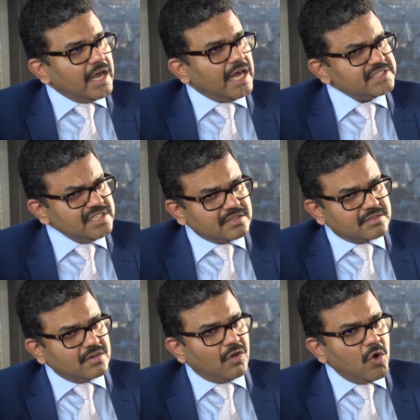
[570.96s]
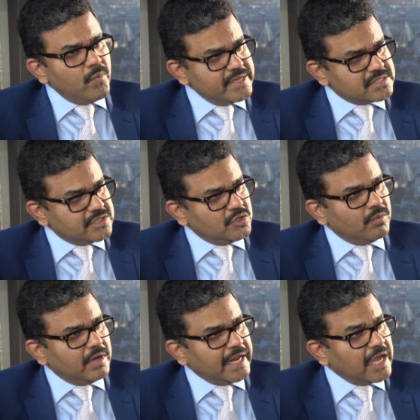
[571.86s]
I think always, you
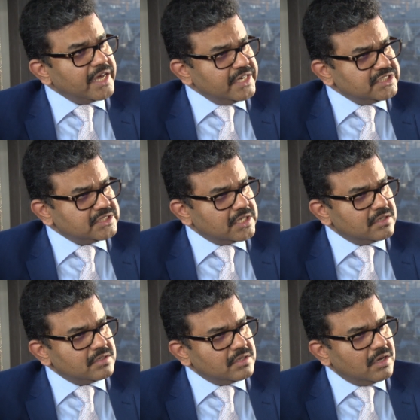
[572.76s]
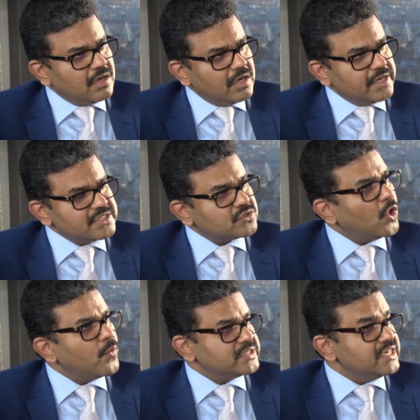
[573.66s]
know, recognition uh, is
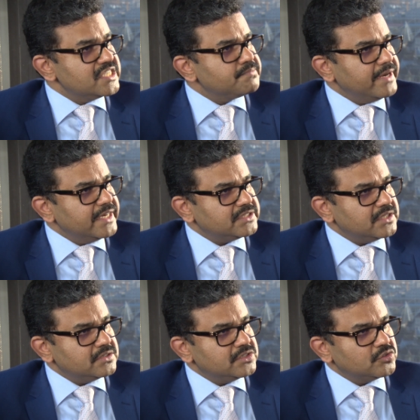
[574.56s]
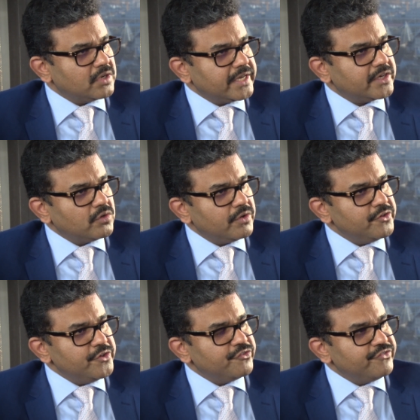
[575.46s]
always an inspiration. You know, like, you know,
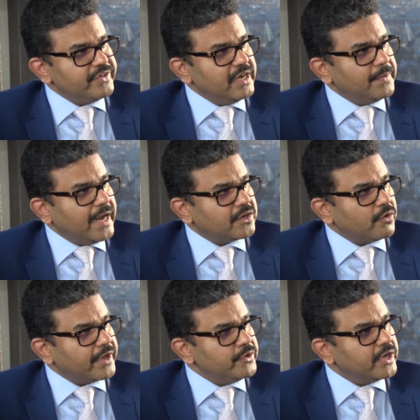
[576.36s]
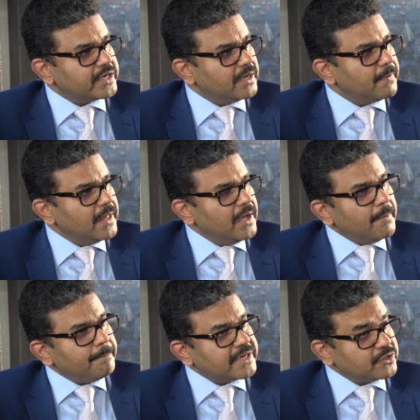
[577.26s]
you, you feel that, okay, you get a
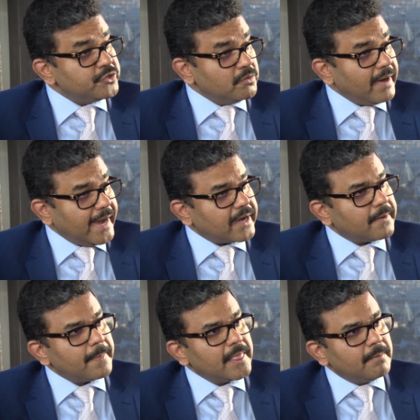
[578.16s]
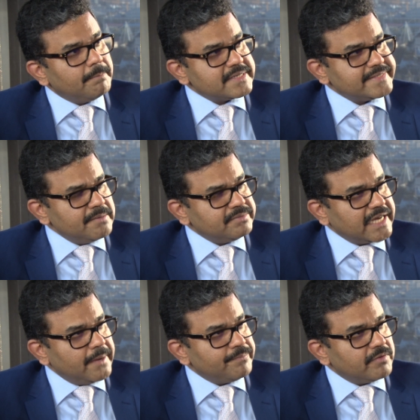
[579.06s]
pat on your back. But same
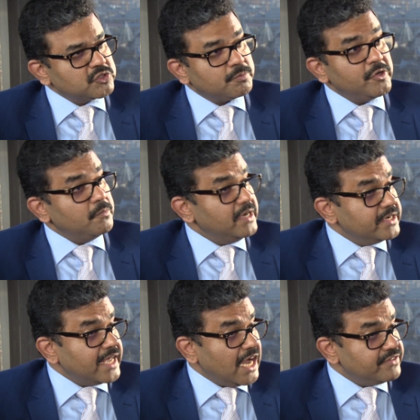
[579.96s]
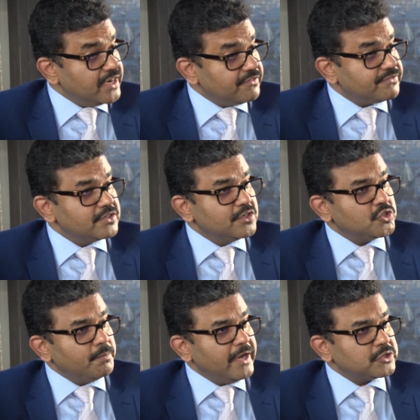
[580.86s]
time, one should be humility, have enough
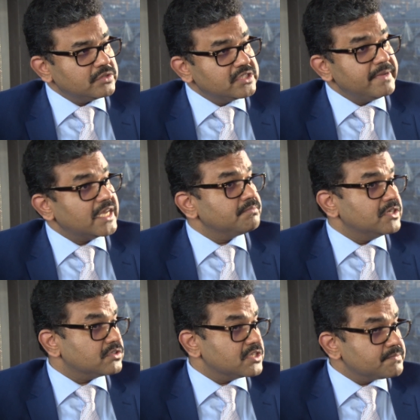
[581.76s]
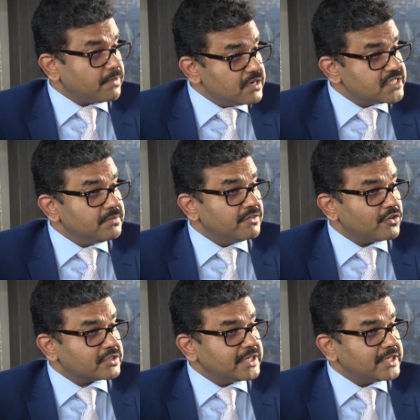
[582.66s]
to make sure that you make us responsible for